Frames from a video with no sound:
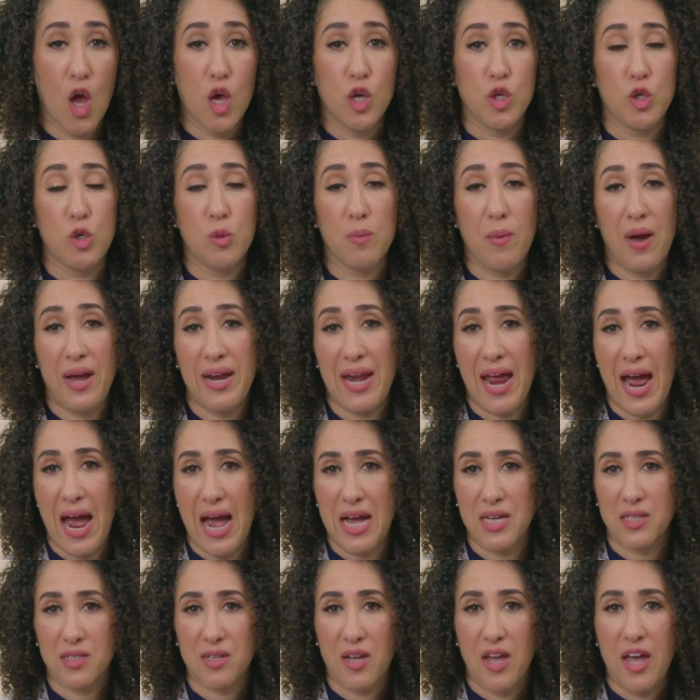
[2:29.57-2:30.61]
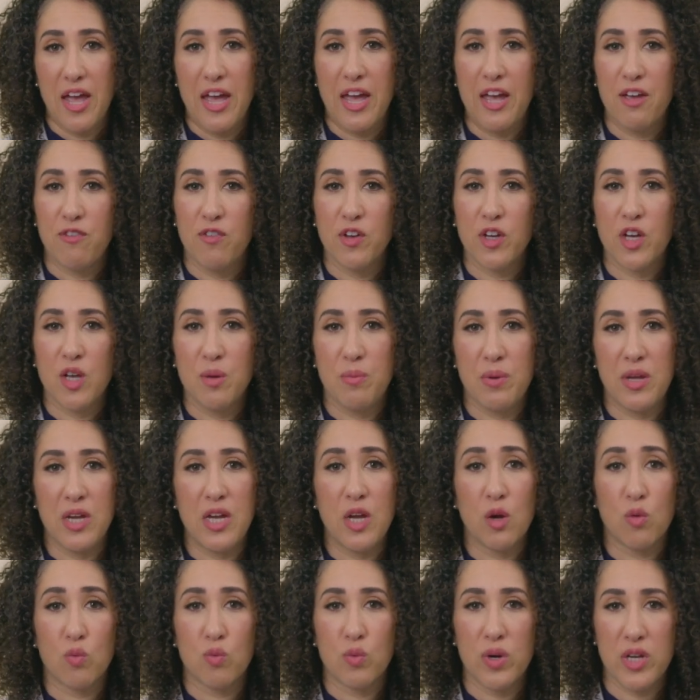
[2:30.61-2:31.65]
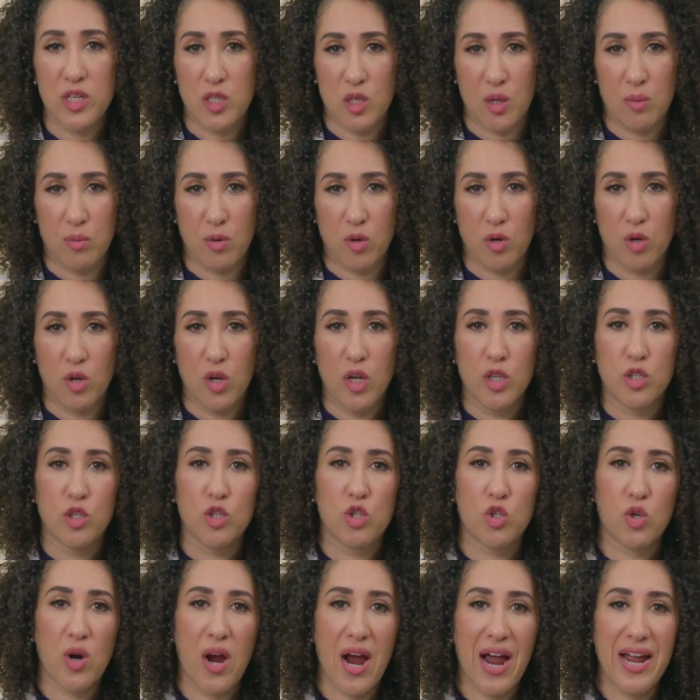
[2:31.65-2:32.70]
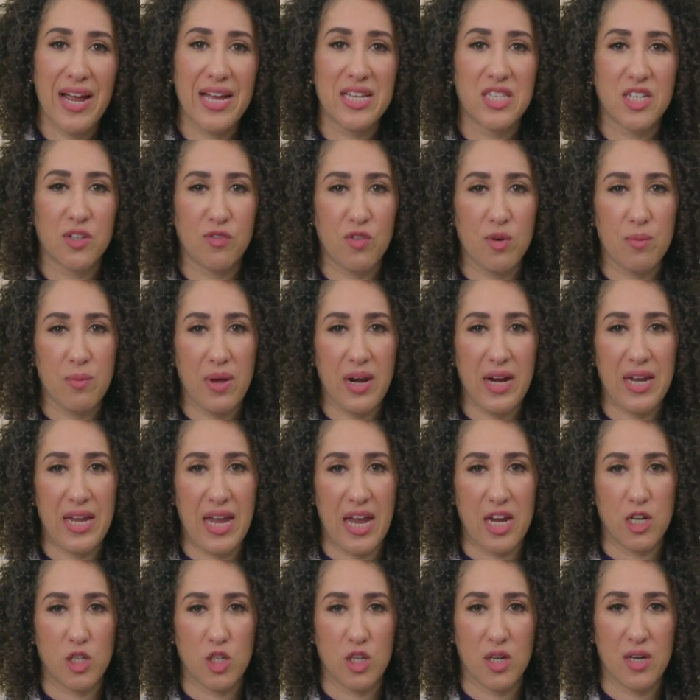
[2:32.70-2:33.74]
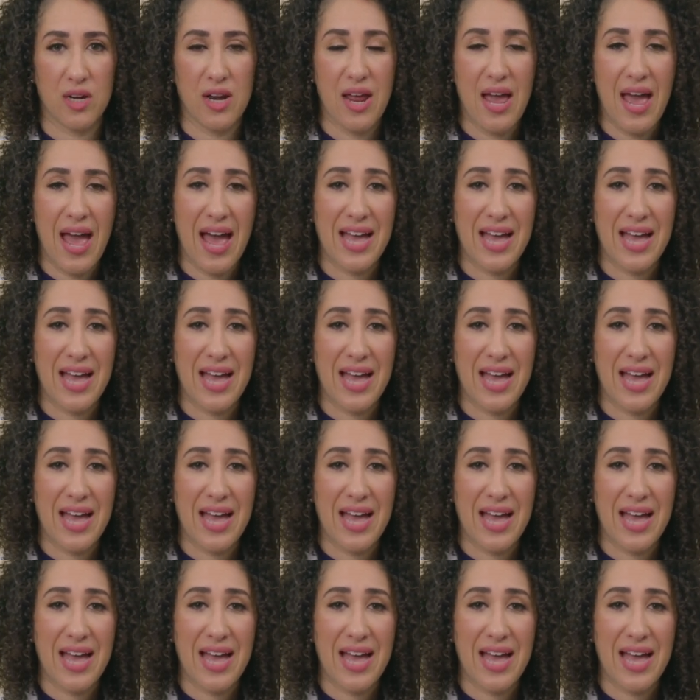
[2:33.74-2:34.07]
You might ask if it could be reasonable to try a different medication,